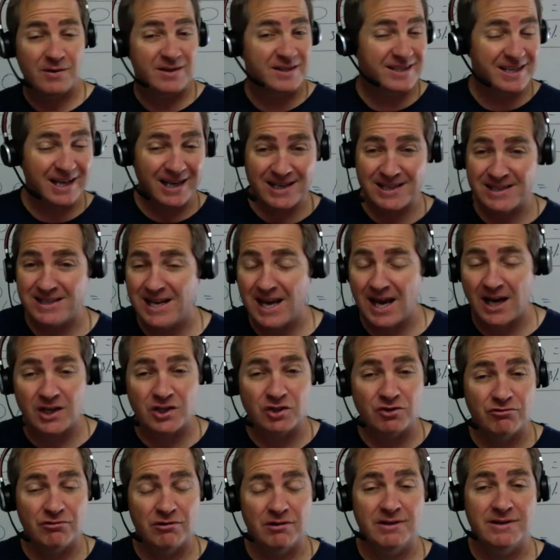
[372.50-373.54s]
60
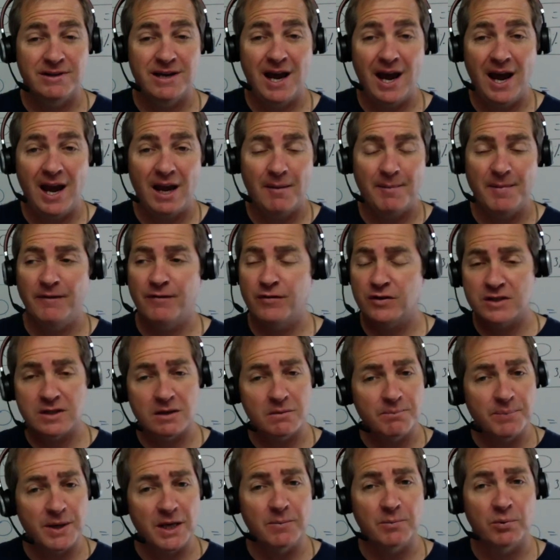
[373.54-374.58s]
extra a day. I mean, for
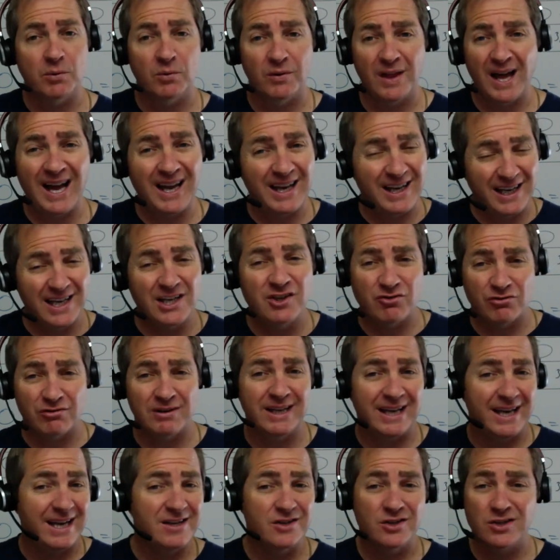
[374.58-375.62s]
some people, that
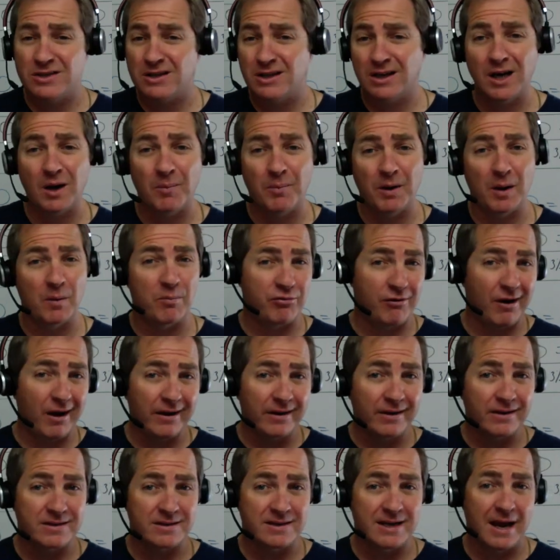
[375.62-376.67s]
literally is just a couple of
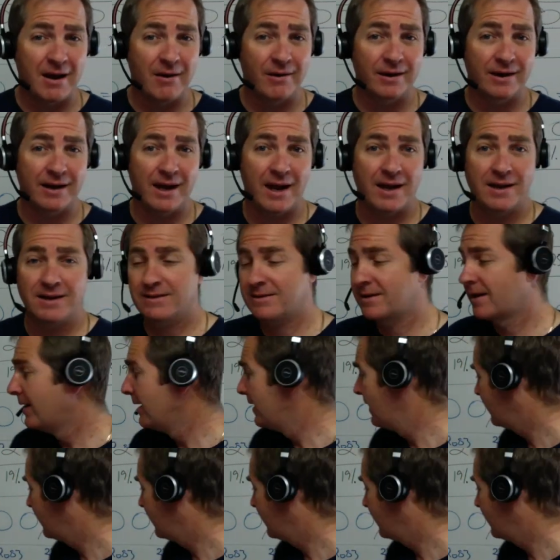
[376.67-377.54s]
products nowadays.